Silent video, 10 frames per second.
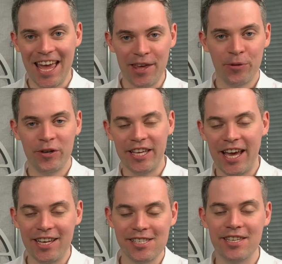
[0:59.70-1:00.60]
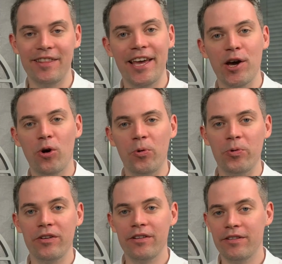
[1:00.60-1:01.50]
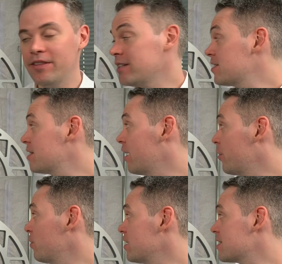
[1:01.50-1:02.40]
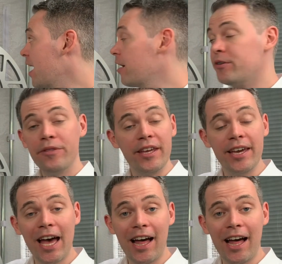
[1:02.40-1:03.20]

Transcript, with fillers: A3DS, they own this 3D scanner, the